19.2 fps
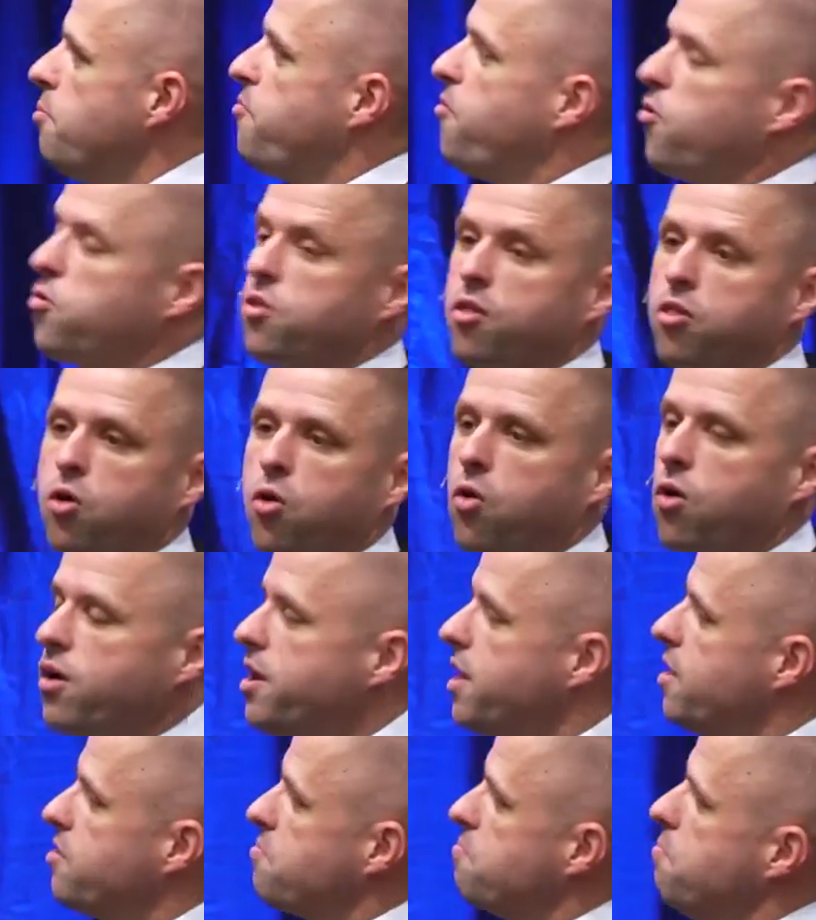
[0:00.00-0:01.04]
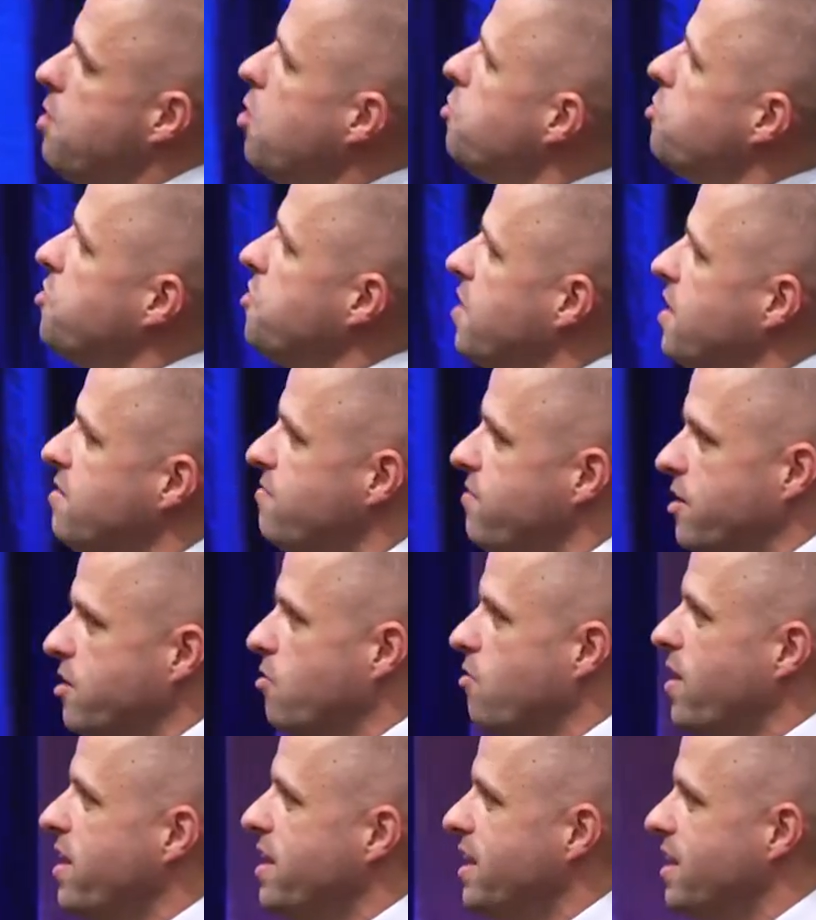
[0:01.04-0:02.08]
before the Lord is most
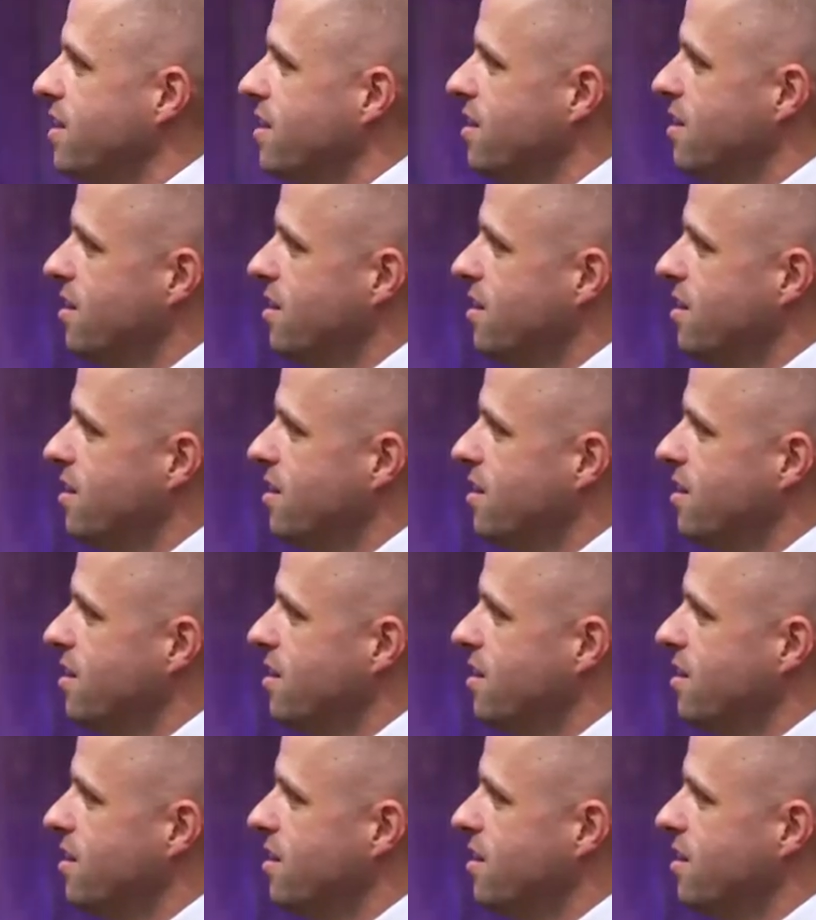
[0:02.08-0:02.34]
invigorating.